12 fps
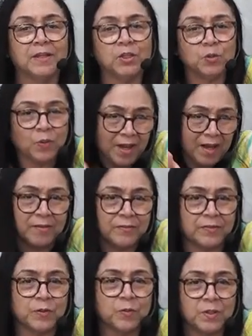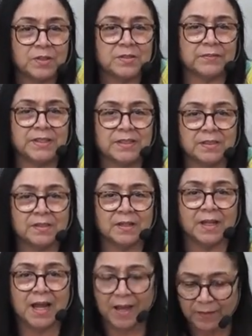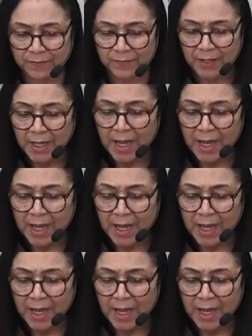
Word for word: You have the words of eternal life.